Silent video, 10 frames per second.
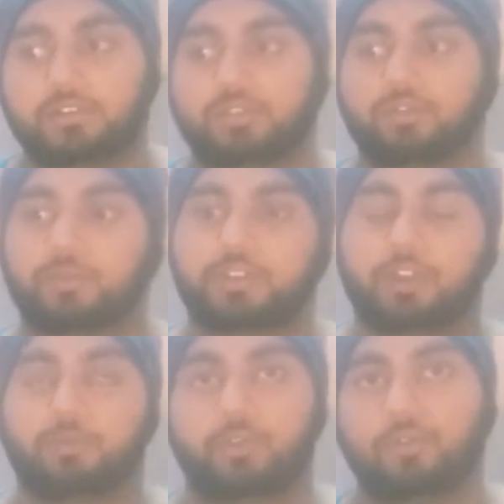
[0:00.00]
Super Saiyan
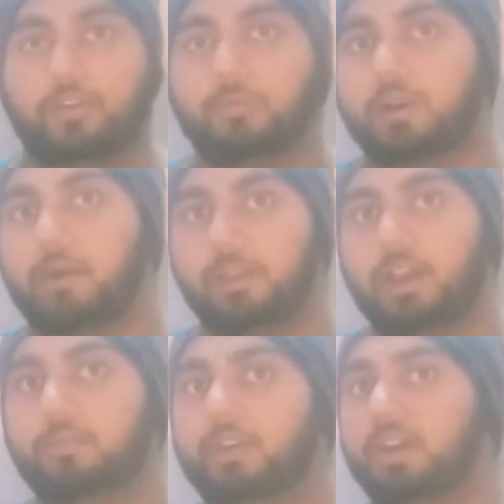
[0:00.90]
Blue form,
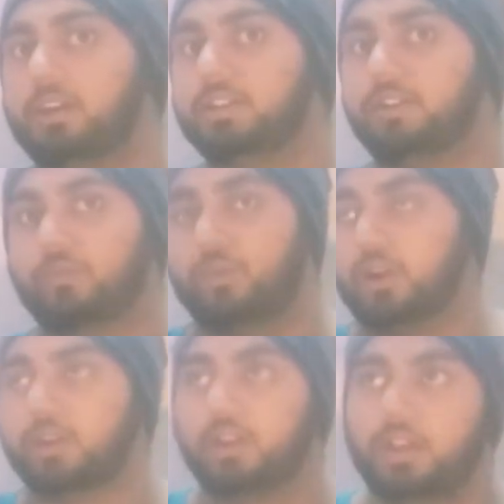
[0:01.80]
Kamehameha didn't work.
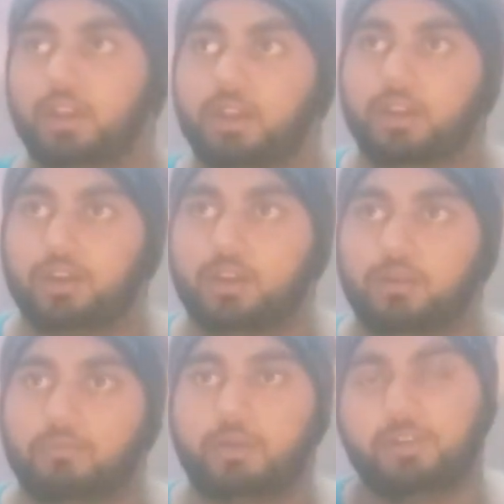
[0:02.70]

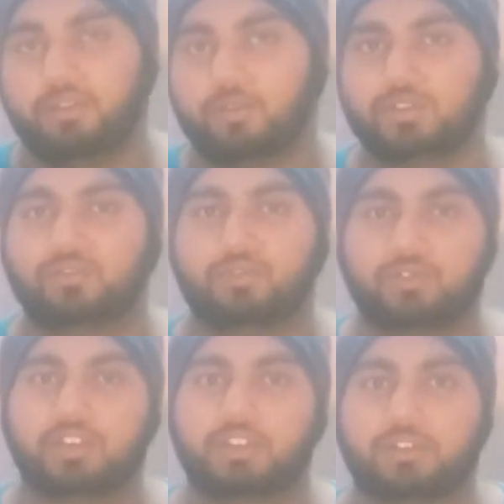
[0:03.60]
Maybe he wasn't using
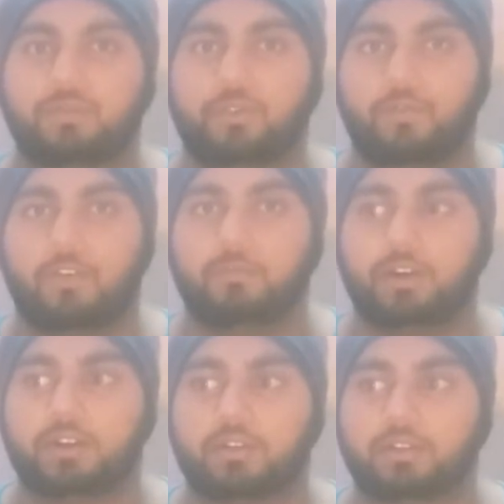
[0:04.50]
his full form, but
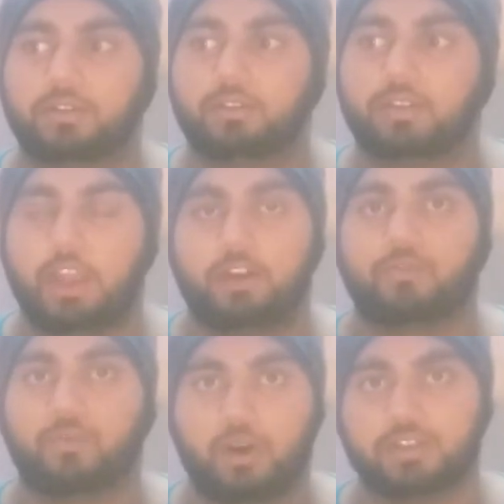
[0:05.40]
that
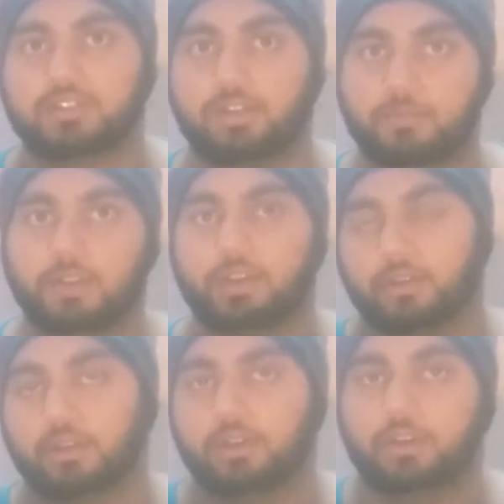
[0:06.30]
was something
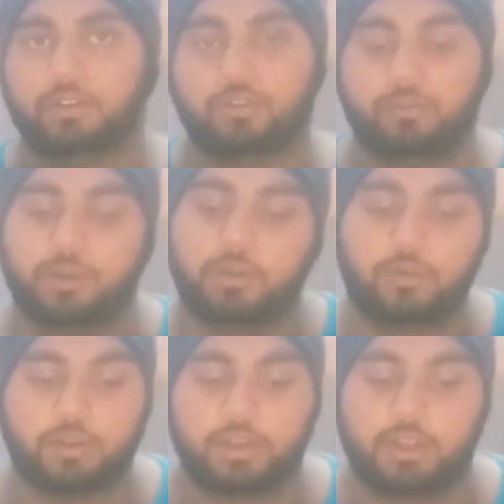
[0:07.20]
to behold
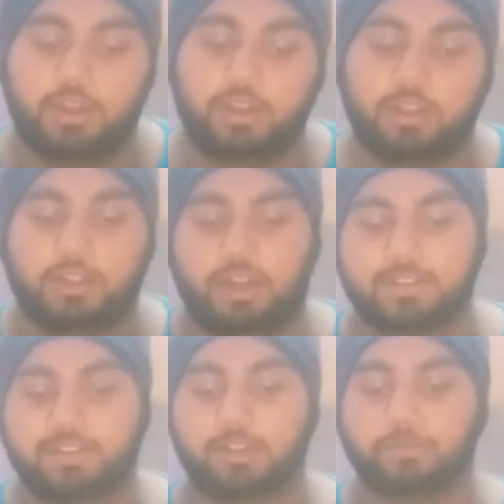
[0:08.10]
in that
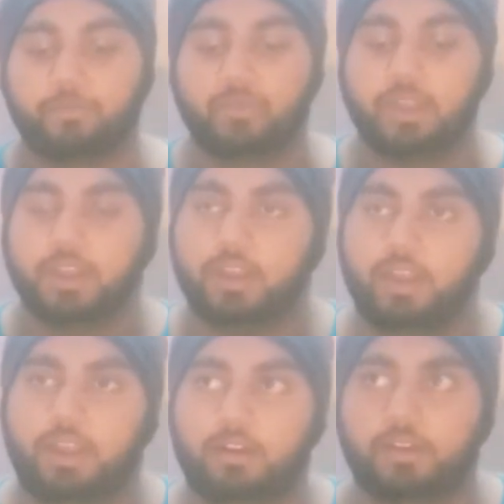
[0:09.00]
scene.
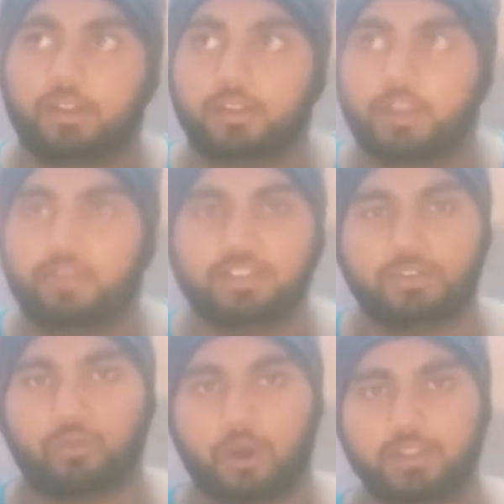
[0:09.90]
And there was this
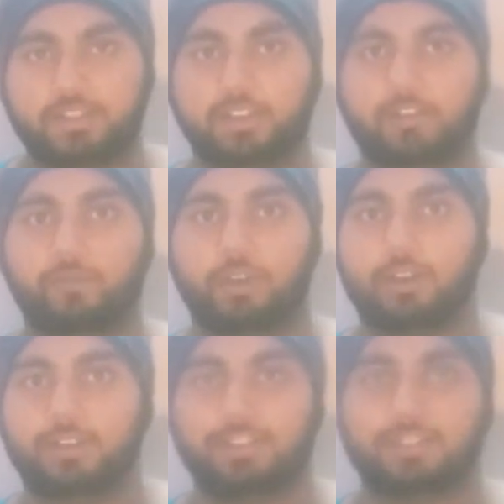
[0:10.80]
one scene where
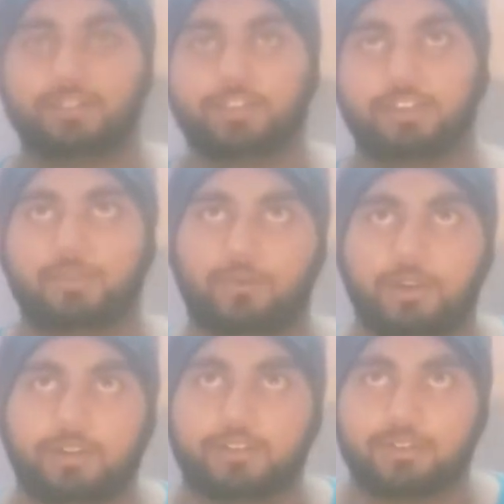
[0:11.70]
this
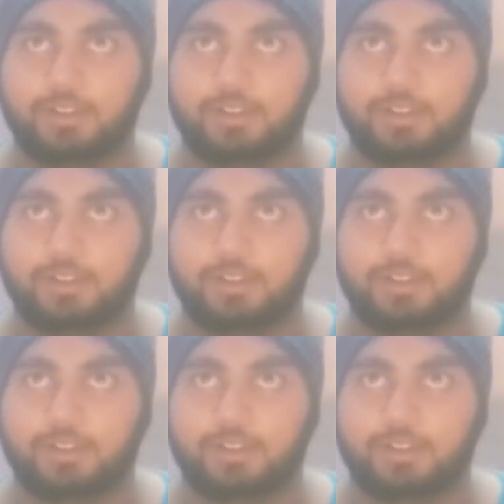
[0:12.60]
one